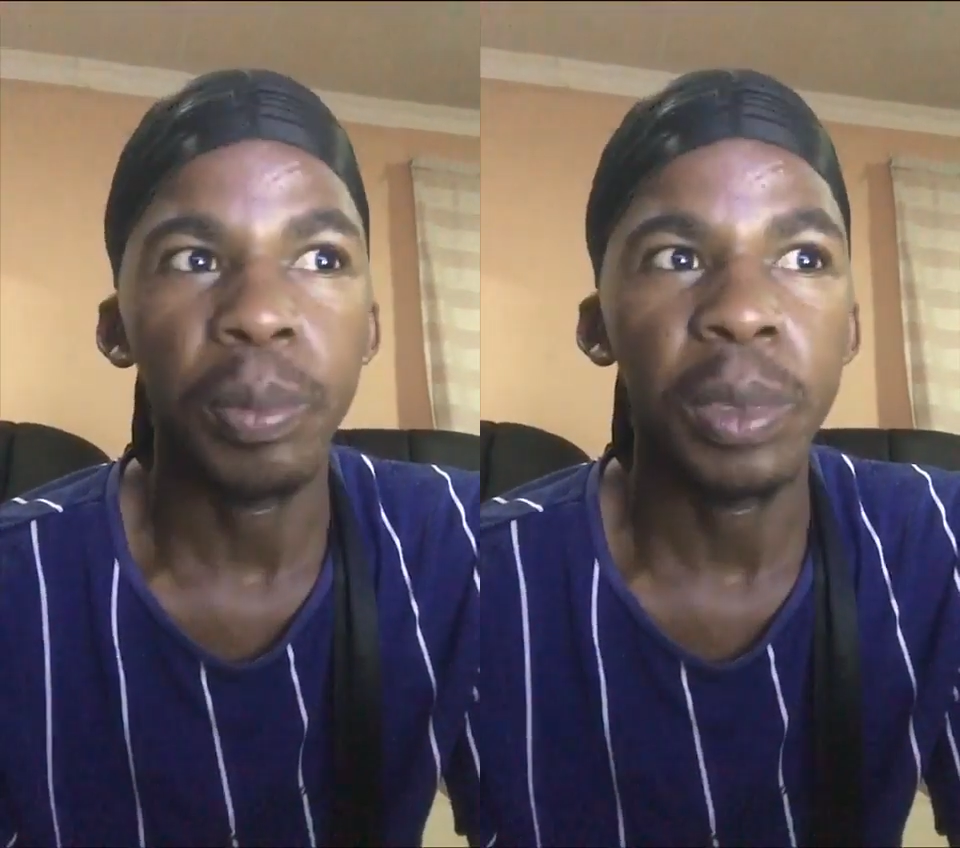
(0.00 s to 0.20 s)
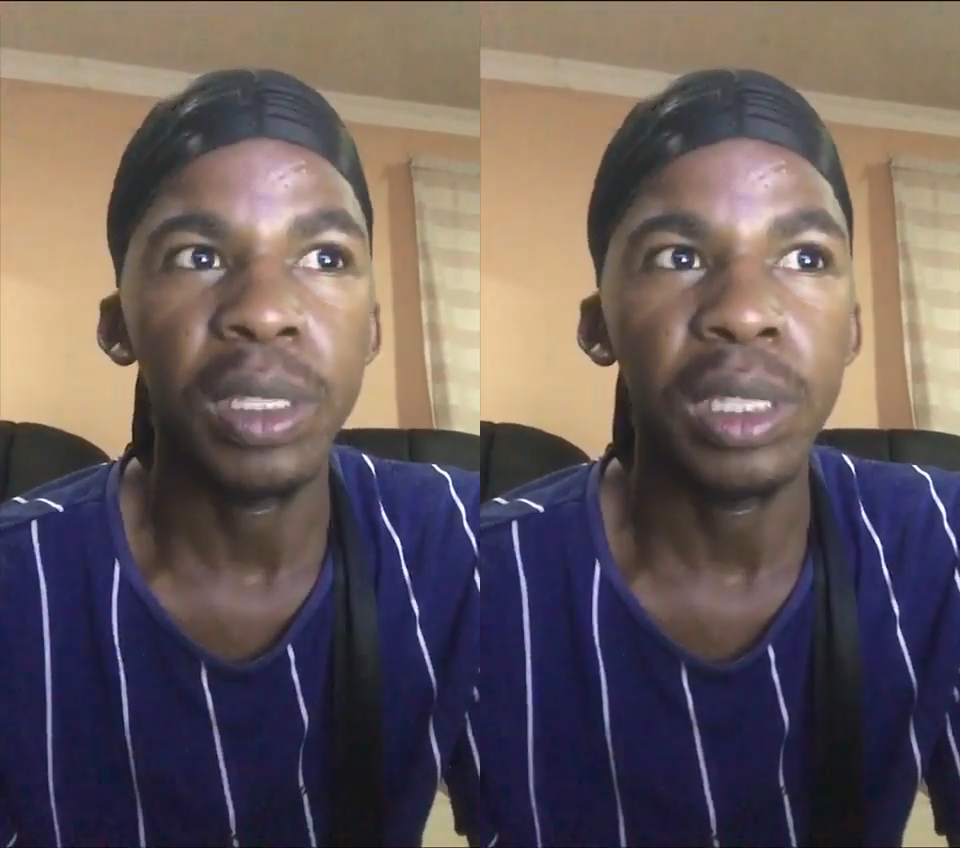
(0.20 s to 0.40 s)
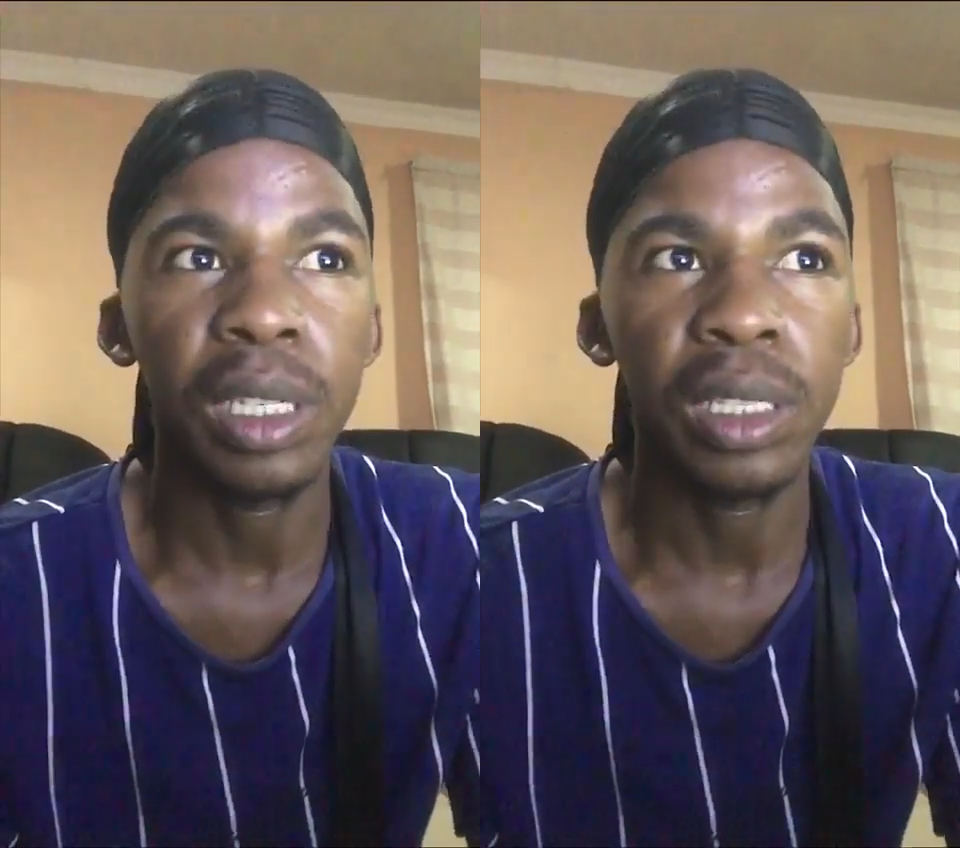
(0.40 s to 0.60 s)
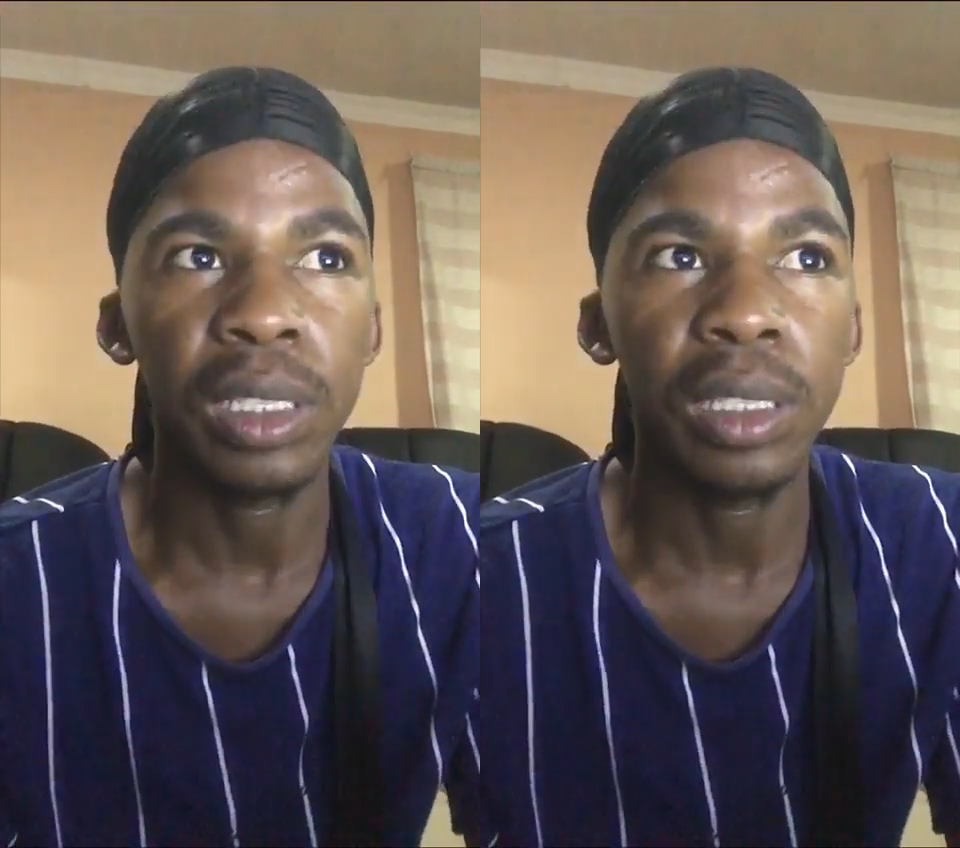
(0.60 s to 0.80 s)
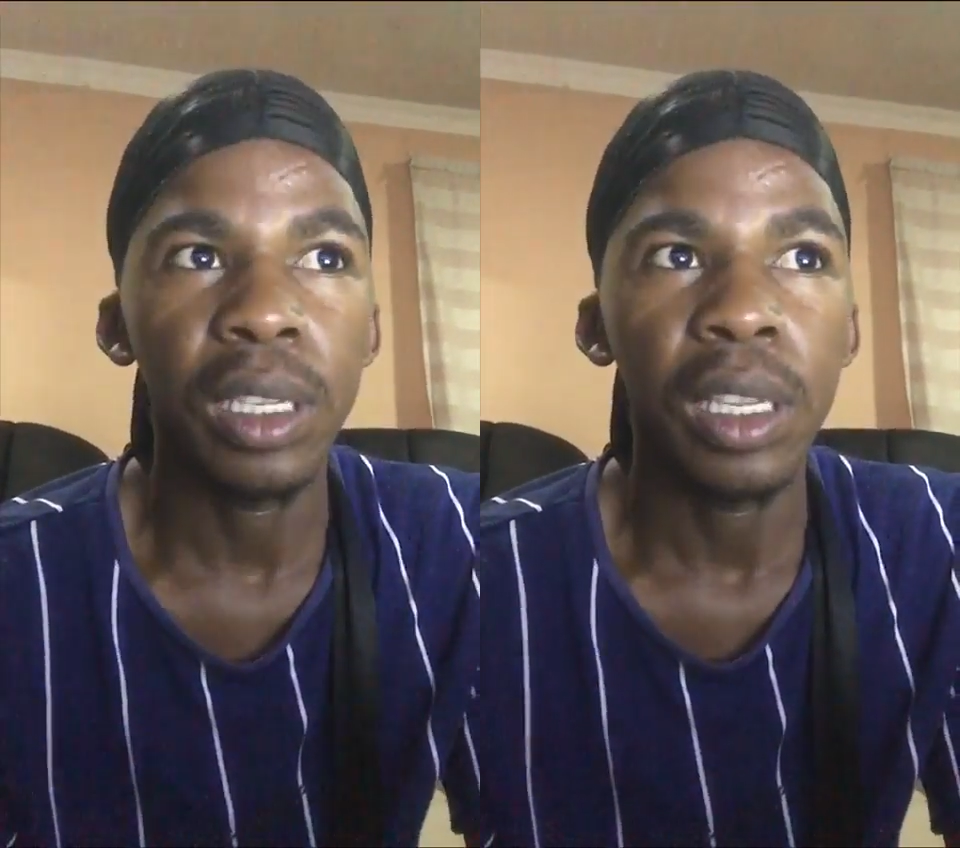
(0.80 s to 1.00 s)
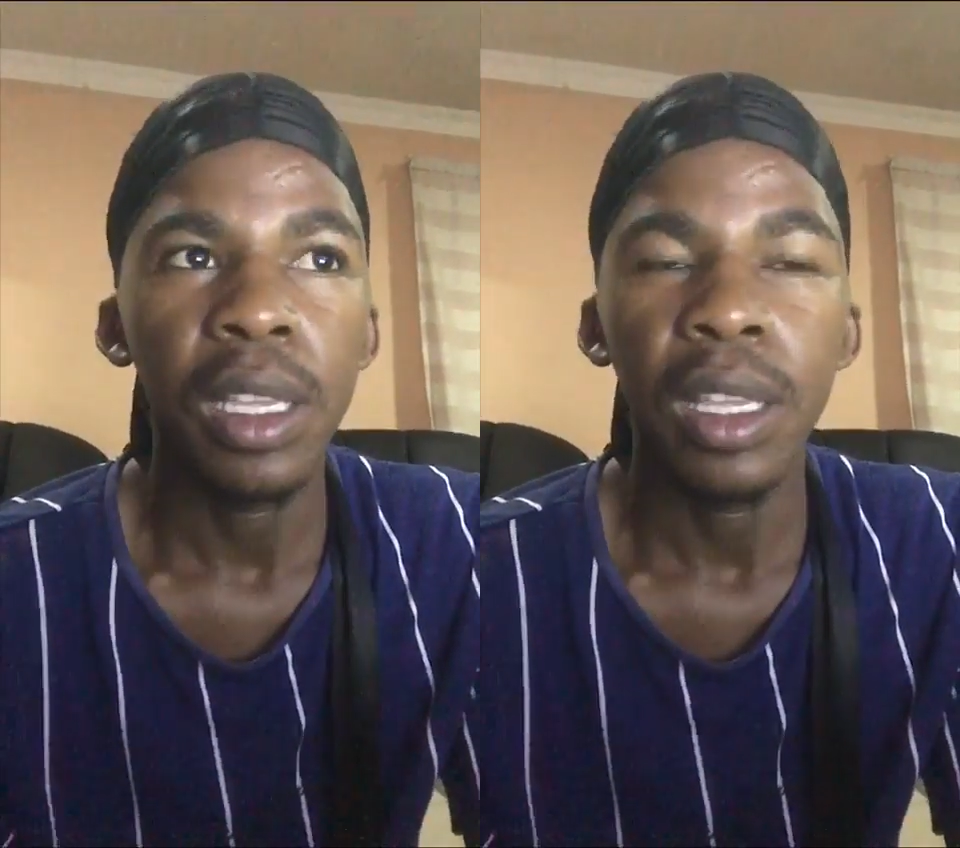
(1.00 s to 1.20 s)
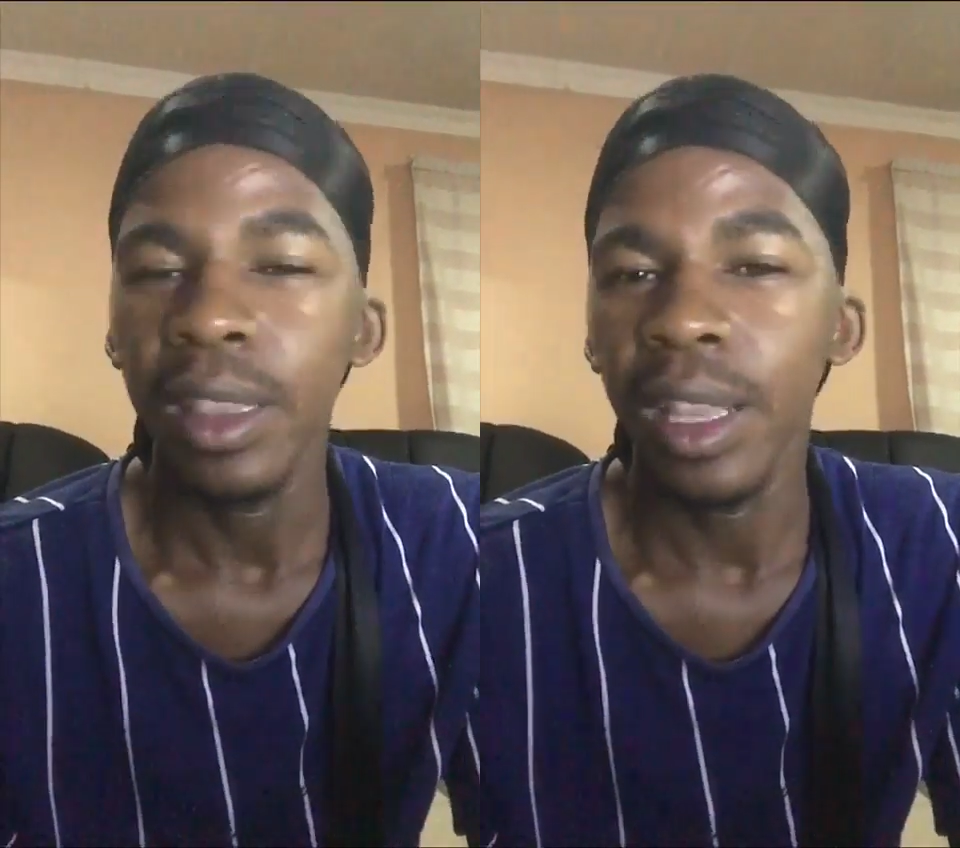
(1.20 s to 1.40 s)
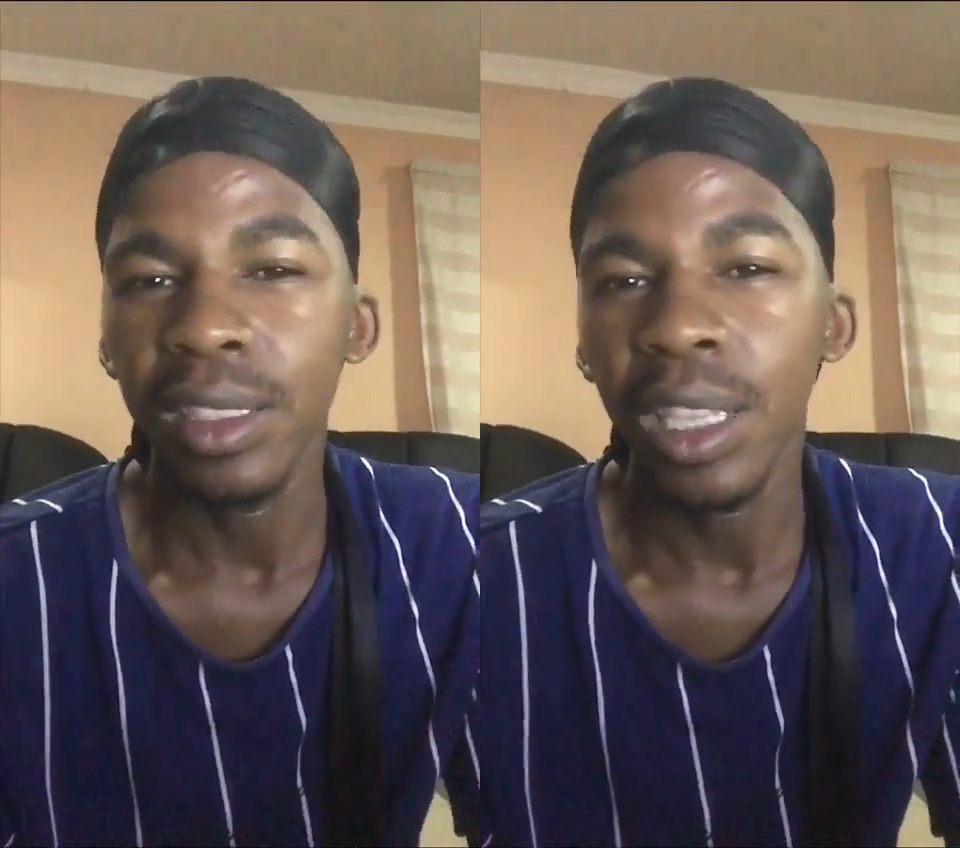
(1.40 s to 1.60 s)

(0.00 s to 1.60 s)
Basically, there are